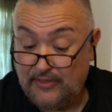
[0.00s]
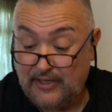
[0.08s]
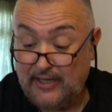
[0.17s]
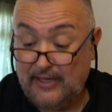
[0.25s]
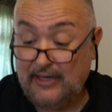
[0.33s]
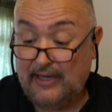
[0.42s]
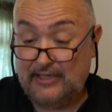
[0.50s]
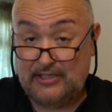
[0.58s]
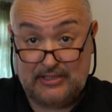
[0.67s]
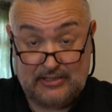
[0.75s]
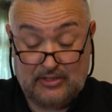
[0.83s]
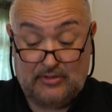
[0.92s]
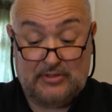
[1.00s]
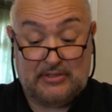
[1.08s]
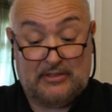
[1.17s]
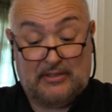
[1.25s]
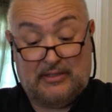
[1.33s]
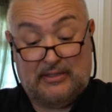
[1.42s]
Then I just
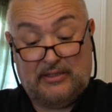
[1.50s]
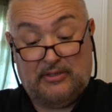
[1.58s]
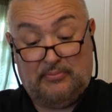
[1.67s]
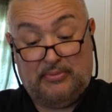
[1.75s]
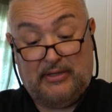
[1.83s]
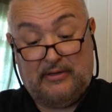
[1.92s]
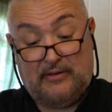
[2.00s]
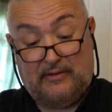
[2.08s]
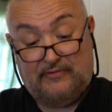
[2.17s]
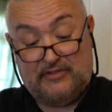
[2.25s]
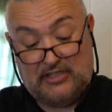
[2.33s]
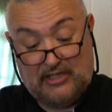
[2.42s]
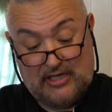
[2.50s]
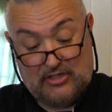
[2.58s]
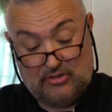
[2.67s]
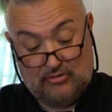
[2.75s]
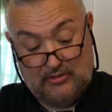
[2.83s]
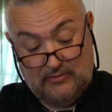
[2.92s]
use a little bit of
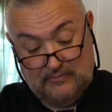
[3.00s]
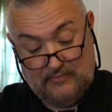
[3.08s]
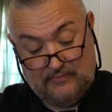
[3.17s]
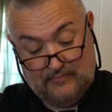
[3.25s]
cilantro,